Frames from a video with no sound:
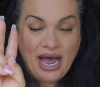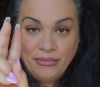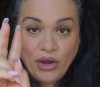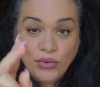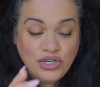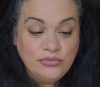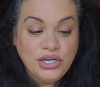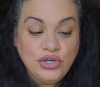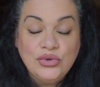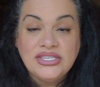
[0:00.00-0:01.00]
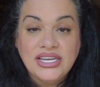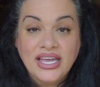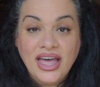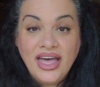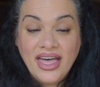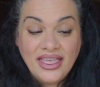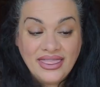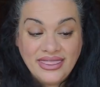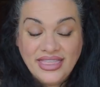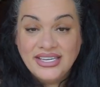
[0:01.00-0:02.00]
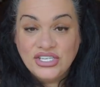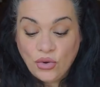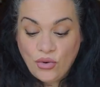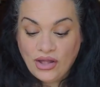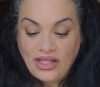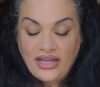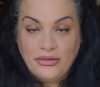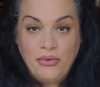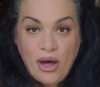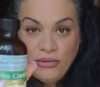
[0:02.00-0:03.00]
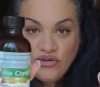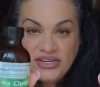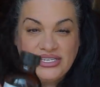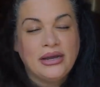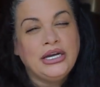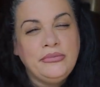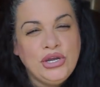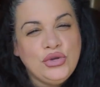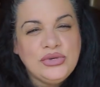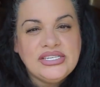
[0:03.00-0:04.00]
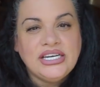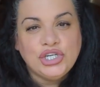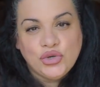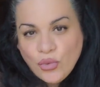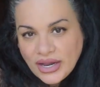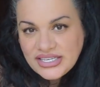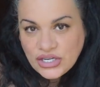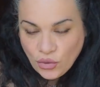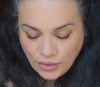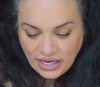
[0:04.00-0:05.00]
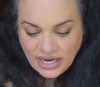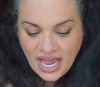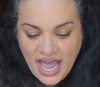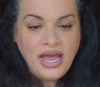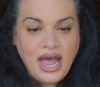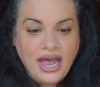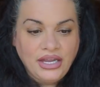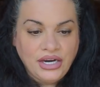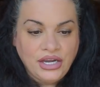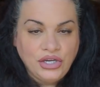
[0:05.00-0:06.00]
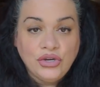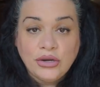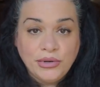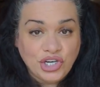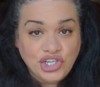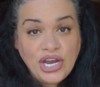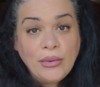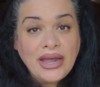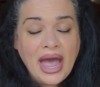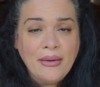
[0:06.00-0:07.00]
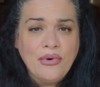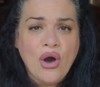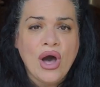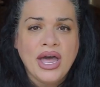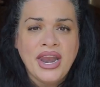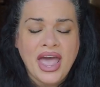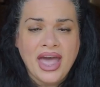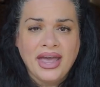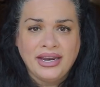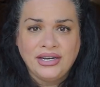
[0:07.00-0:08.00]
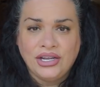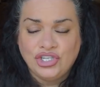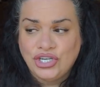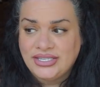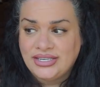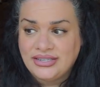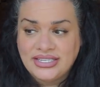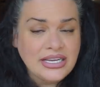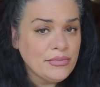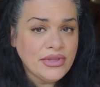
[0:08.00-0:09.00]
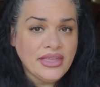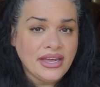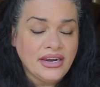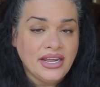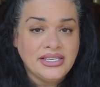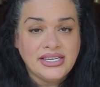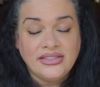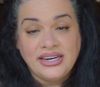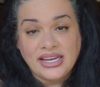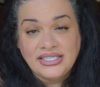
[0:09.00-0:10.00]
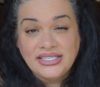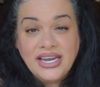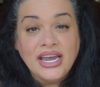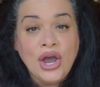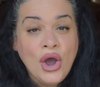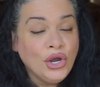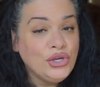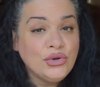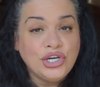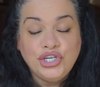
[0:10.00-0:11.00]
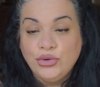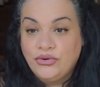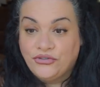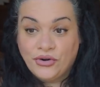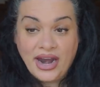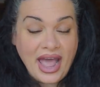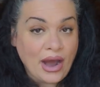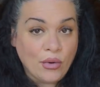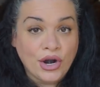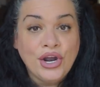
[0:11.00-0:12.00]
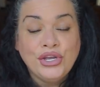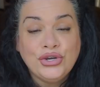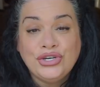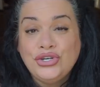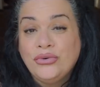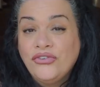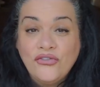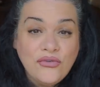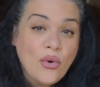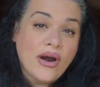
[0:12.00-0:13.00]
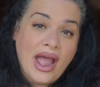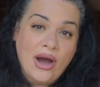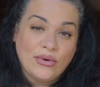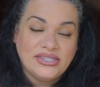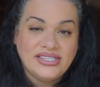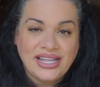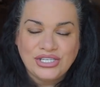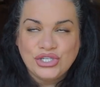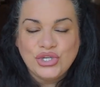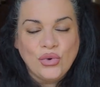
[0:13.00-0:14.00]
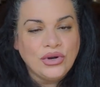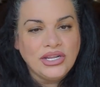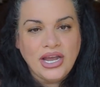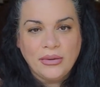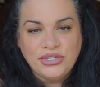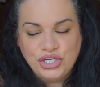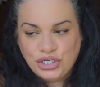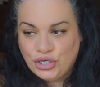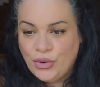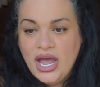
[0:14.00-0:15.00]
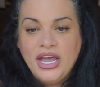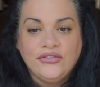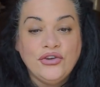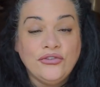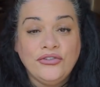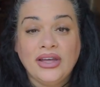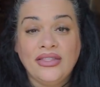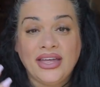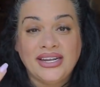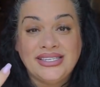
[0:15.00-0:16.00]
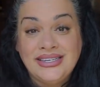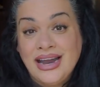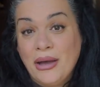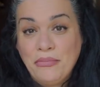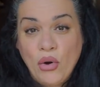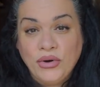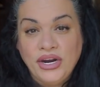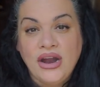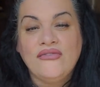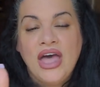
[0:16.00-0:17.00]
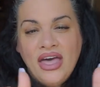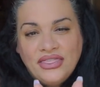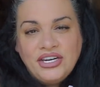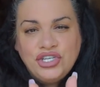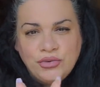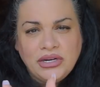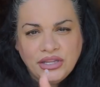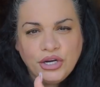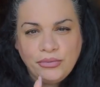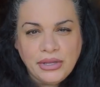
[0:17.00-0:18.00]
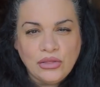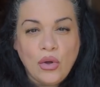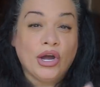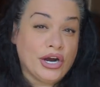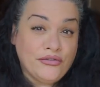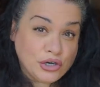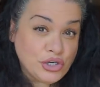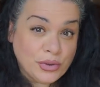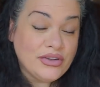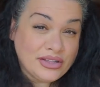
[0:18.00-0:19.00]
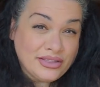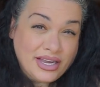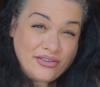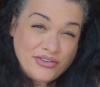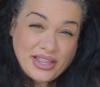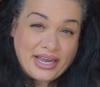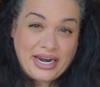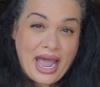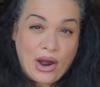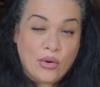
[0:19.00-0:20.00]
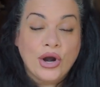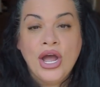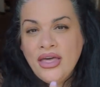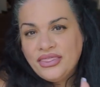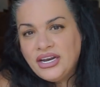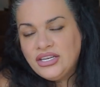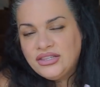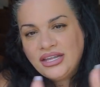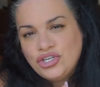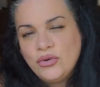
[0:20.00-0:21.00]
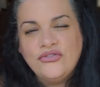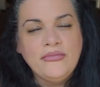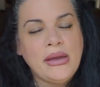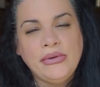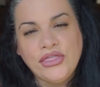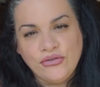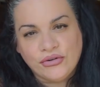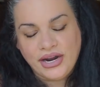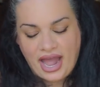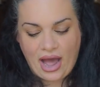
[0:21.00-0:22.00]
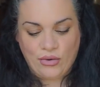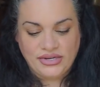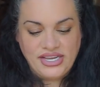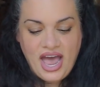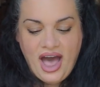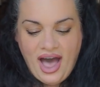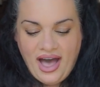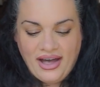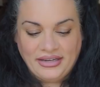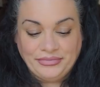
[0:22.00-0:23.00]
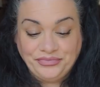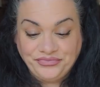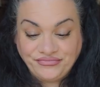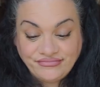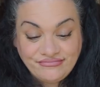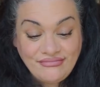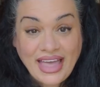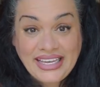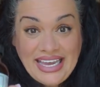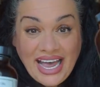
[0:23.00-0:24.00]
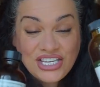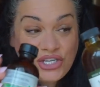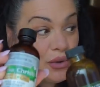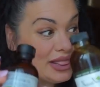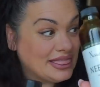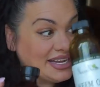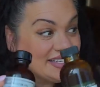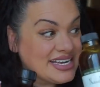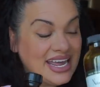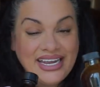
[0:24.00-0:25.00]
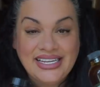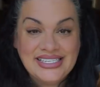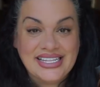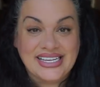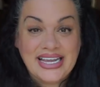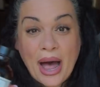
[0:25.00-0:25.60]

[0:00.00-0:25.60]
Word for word: I'm going to be using this oil and the Palma Christi. I'm going to be using it twice a week, and you can put a shower cap on and just sleep with it until the next day. You can do it for an hour, you can do it for 4 hours. That's totally up to you. If you feel that it's not potent enough, then do it a little bit longer. If you're doing it for like an hour, then do it for maybe 3 hours. Yeah, so let's get into this.